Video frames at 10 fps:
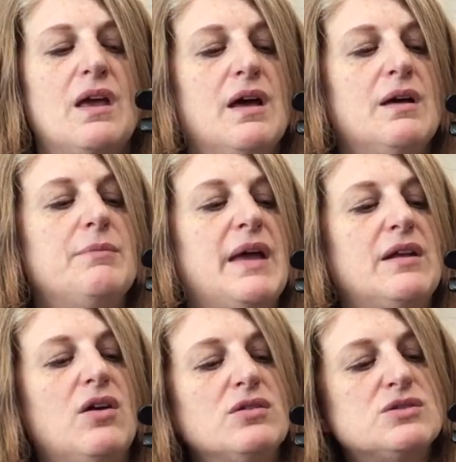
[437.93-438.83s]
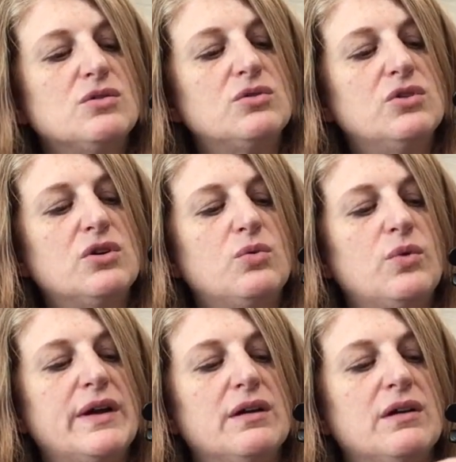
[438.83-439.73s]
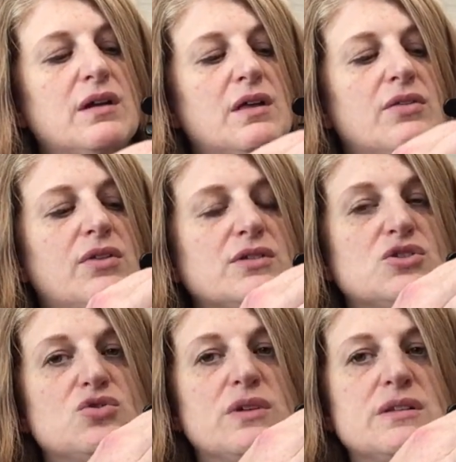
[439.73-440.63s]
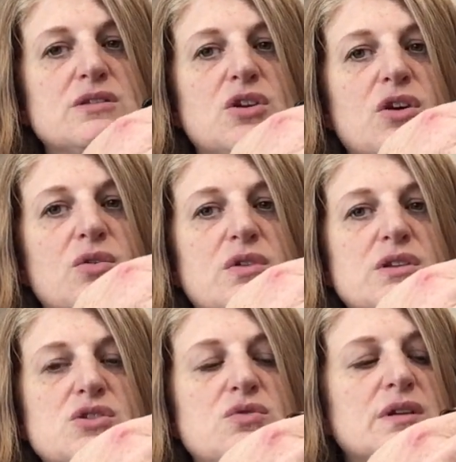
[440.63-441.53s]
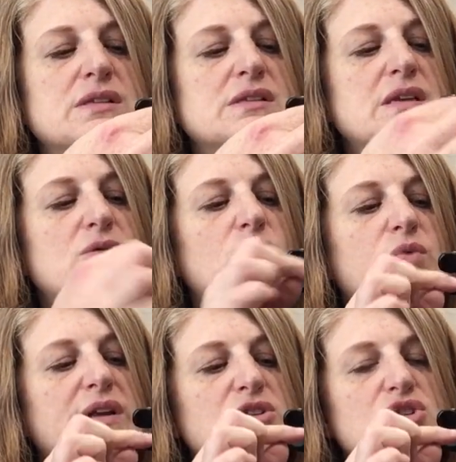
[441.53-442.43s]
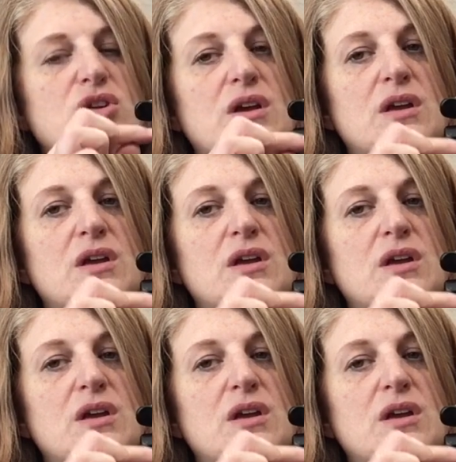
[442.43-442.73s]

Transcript: And also look where the strings go, because you can see which